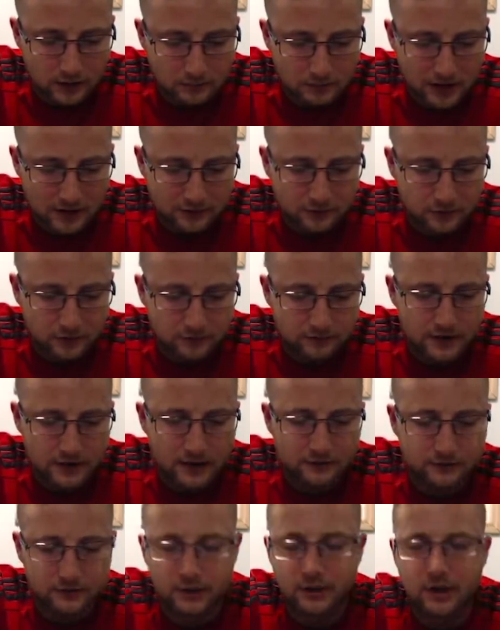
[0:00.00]
Fast, really
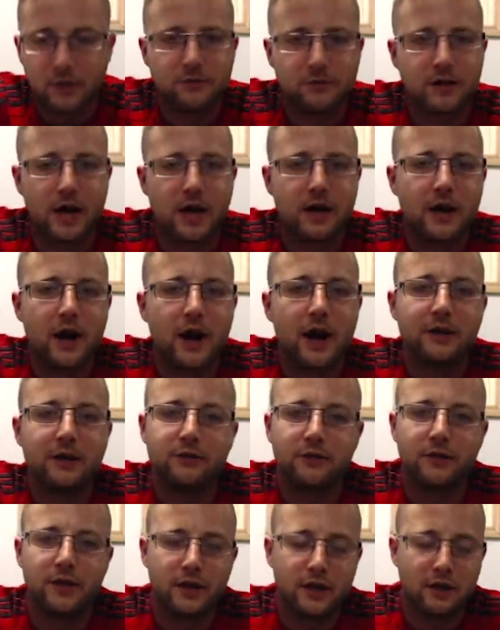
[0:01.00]
fast. There you go. Done. All right,
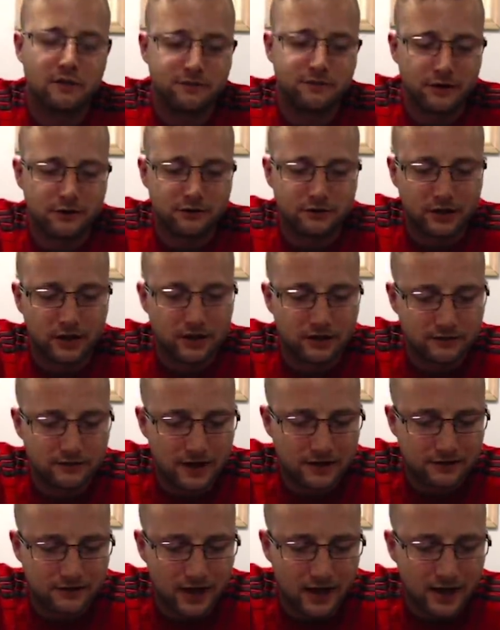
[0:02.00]
so there you go. First skill
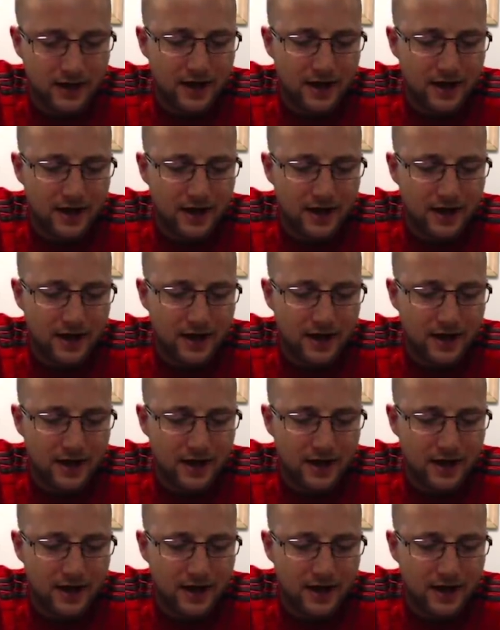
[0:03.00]
event done.